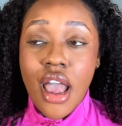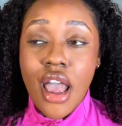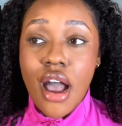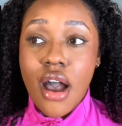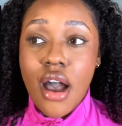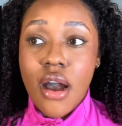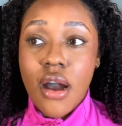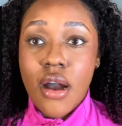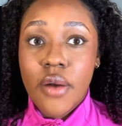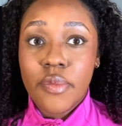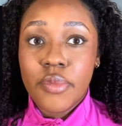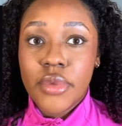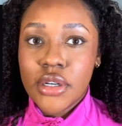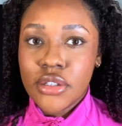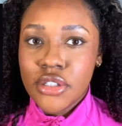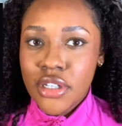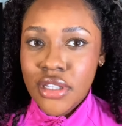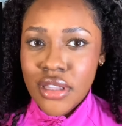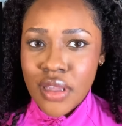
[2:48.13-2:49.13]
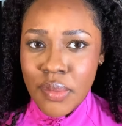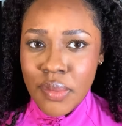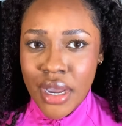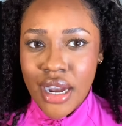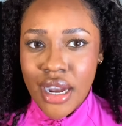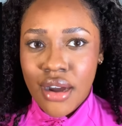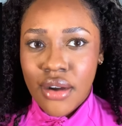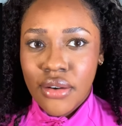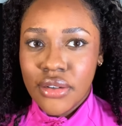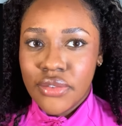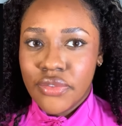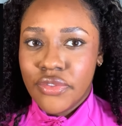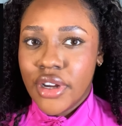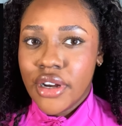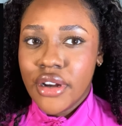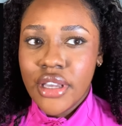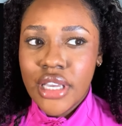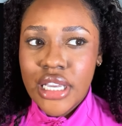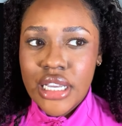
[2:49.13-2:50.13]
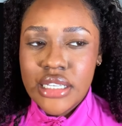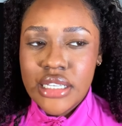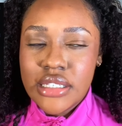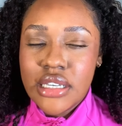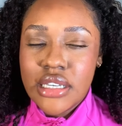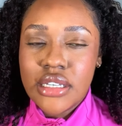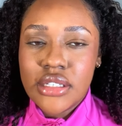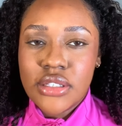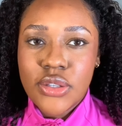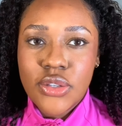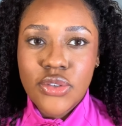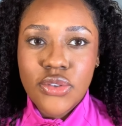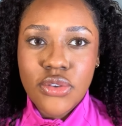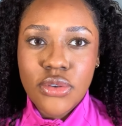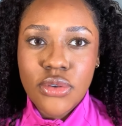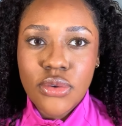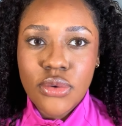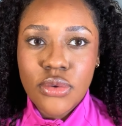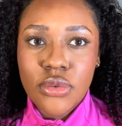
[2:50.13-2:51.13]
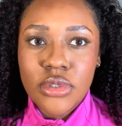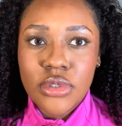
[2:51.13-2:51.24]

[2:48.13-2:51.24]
Go check them out. Very easy to do,